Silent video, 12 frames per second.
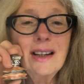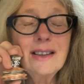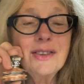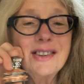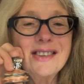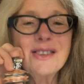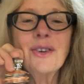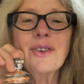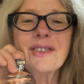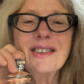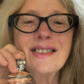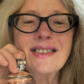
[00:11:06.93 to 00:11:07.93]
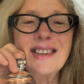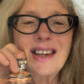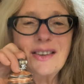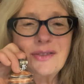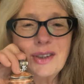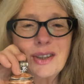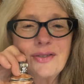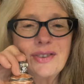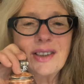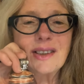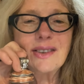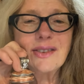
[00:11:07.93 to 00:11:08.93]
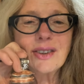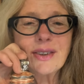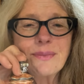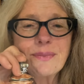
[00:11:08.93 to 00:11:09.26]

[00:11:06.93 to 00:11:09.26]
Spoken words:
because it's got the safety feature.